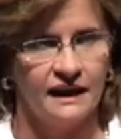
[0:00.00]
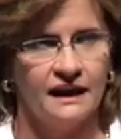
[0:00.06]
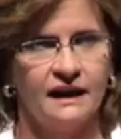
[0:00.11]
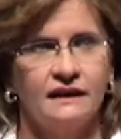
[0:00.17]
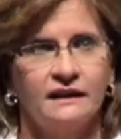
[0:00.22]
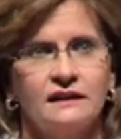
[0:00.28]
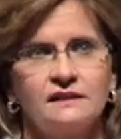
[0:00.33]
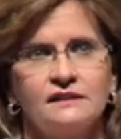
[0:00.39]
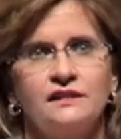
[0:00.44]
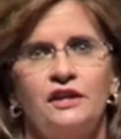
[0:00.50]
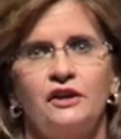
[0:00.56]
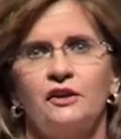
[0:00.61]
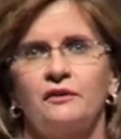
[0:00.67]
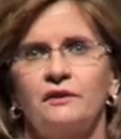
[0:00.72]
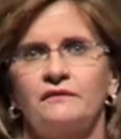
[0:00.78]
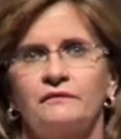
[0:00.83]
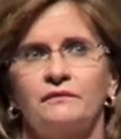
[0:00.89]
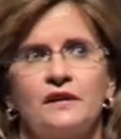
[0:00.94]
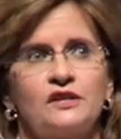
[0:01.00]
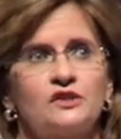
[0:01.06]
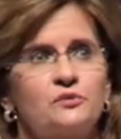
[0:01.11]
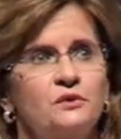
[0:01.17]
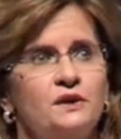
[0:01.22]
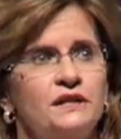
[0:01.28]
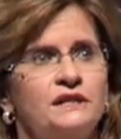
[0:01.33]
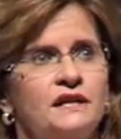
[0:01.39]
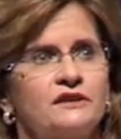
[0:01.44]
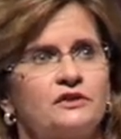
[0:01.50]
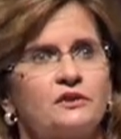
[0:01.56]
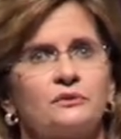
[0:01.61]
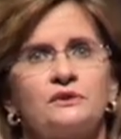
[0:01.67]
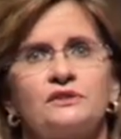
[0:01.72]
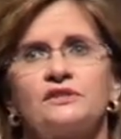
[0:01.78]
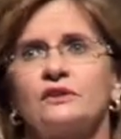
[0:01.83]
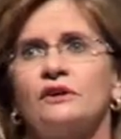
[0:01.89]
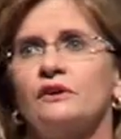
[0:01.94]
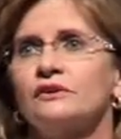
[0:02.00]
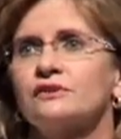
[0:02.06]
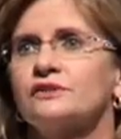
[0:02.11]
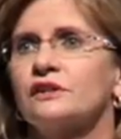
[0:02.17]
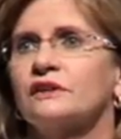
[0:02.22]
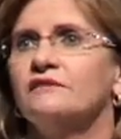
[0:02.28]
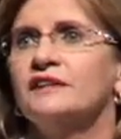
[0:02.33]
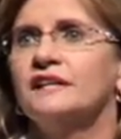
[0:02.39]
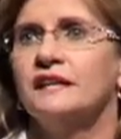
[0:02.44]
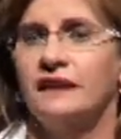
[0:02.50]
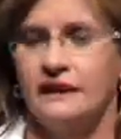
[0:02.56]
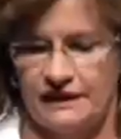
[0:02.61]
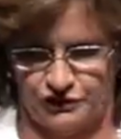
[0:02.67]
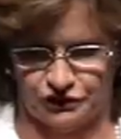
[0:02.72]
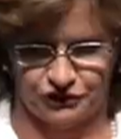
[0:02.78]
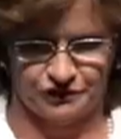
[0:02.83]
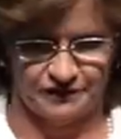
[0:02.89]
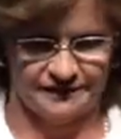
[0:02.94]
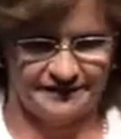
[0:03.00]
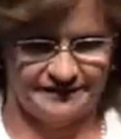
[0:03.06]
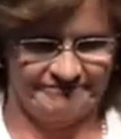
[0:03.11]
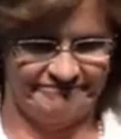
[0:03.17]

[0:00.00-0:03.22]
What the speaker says: and let's hear it as we get the results of the election.